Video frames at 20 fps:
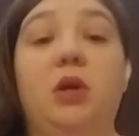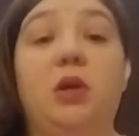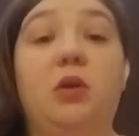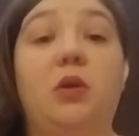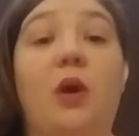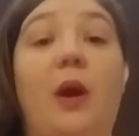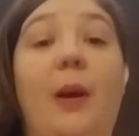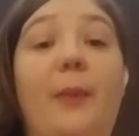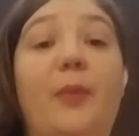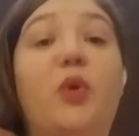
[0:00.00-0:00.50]

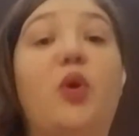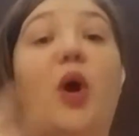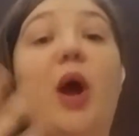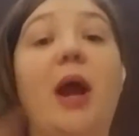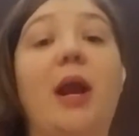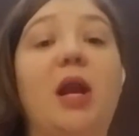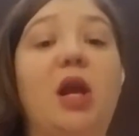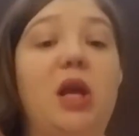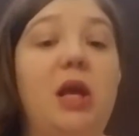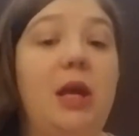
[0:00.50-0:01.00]
So I'm
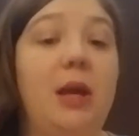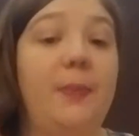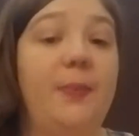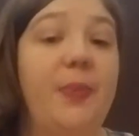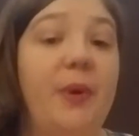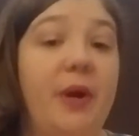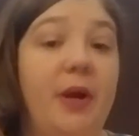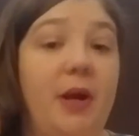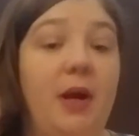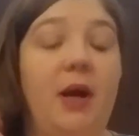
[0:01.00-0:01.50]
trying to keep
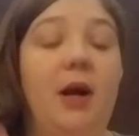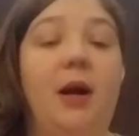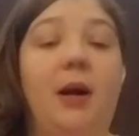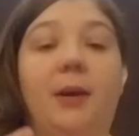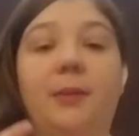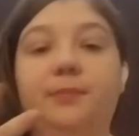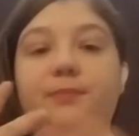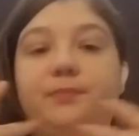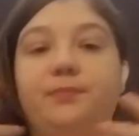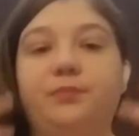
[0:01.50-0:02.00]

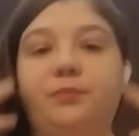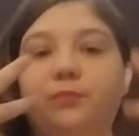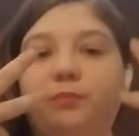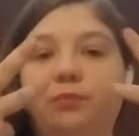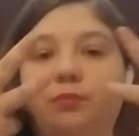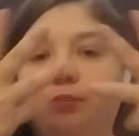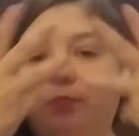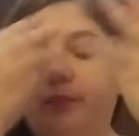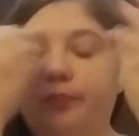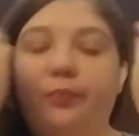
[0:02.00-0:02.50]
it
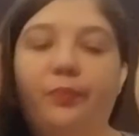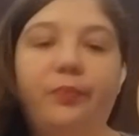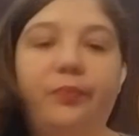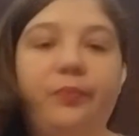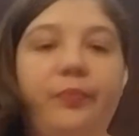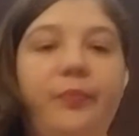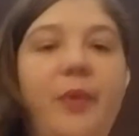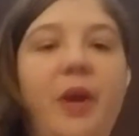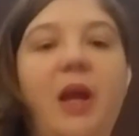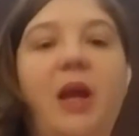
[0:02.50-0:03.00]

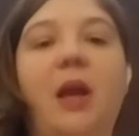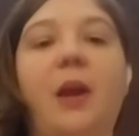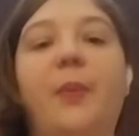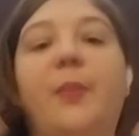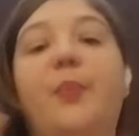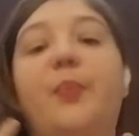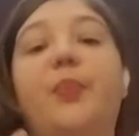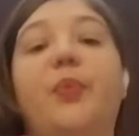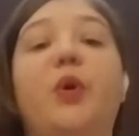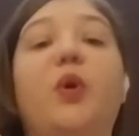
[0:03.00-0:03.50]
make
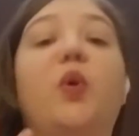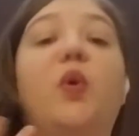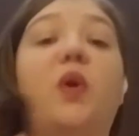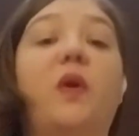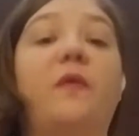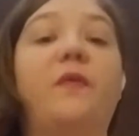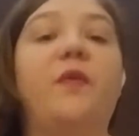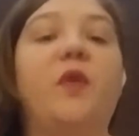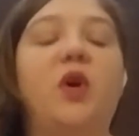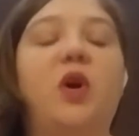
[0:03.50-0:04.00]
it
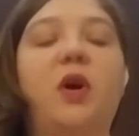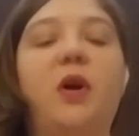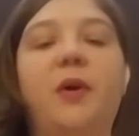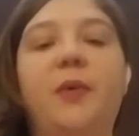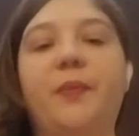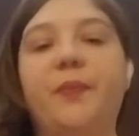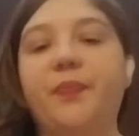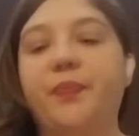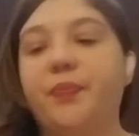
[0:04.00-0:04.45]
beautiful.